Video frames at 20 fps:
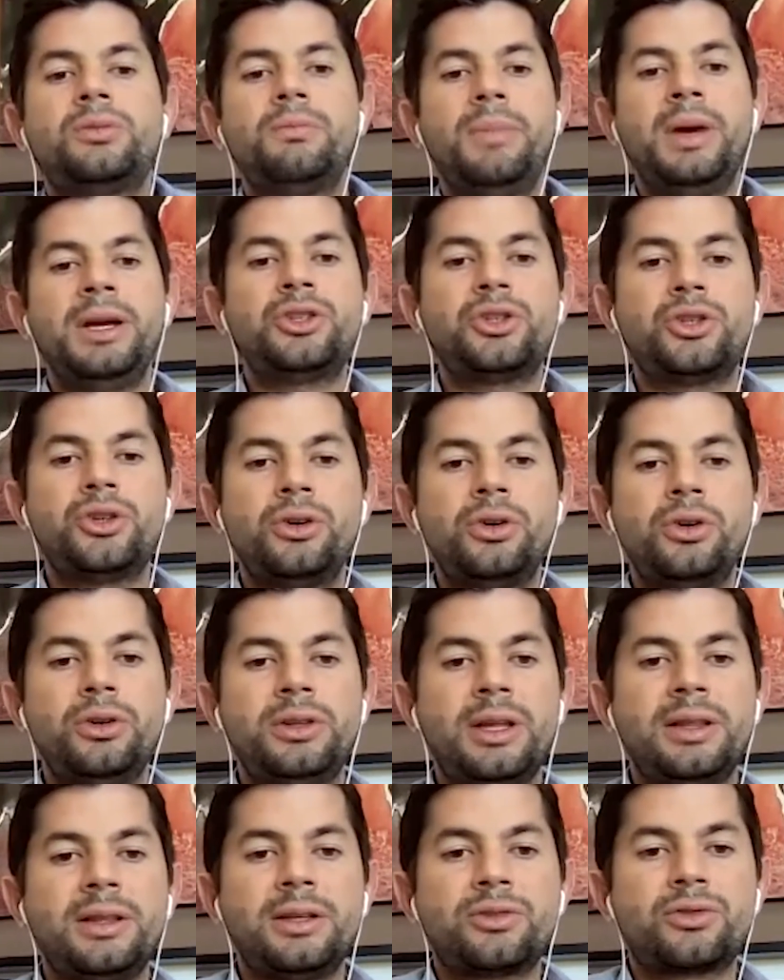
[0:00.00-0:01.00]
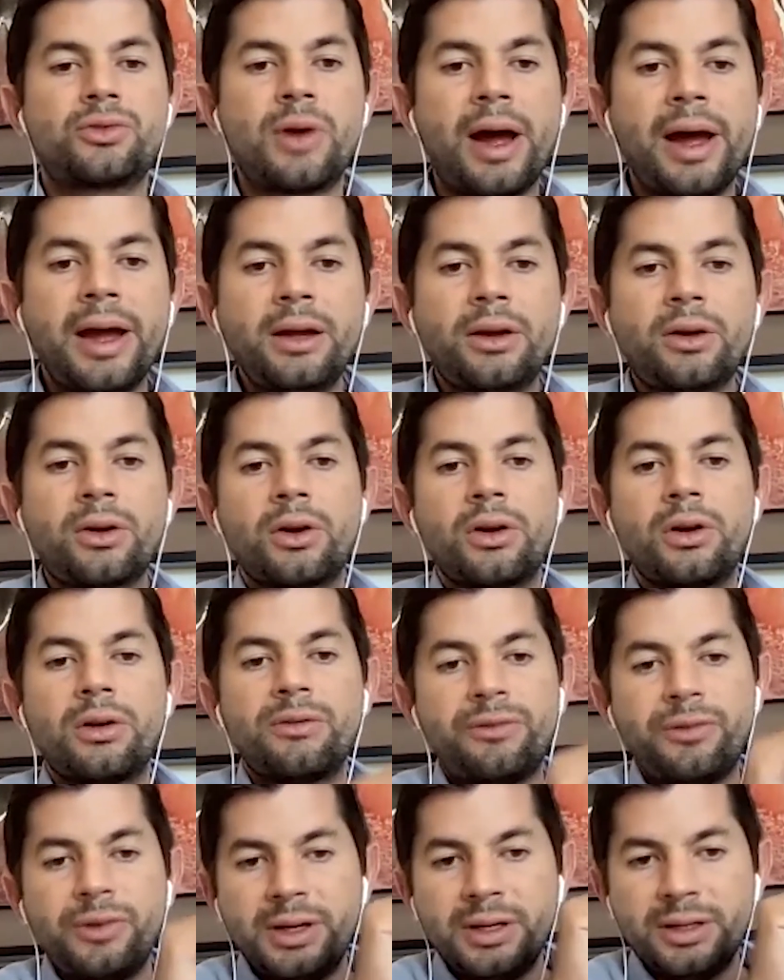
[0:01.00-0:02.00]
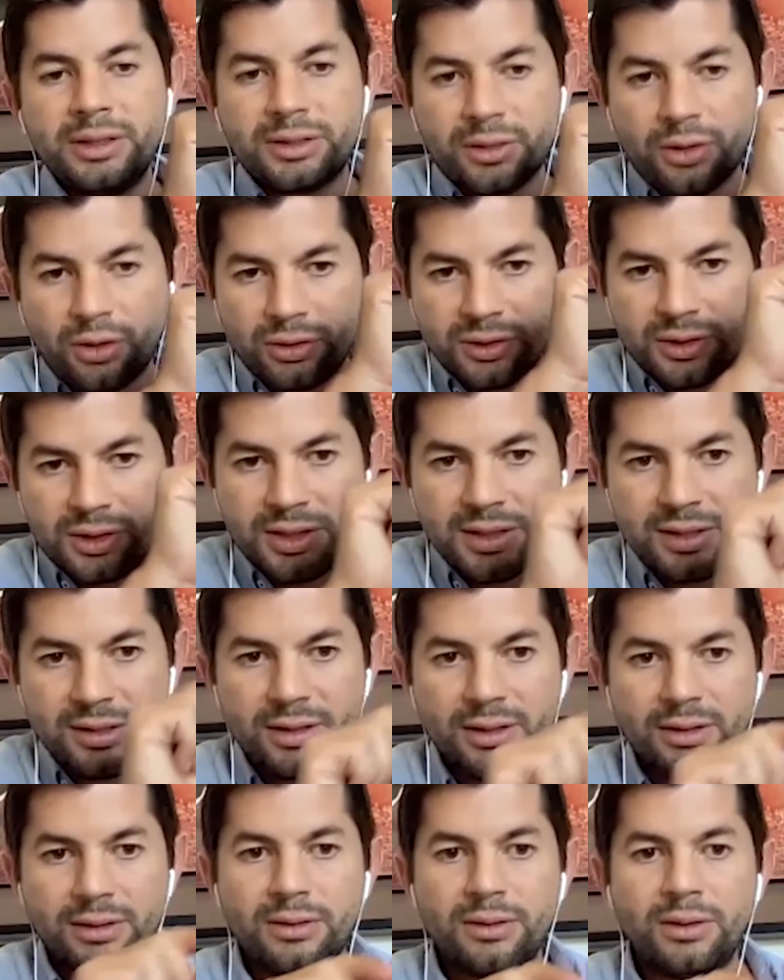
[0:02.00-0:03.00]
make sure that the drying curve is consistent.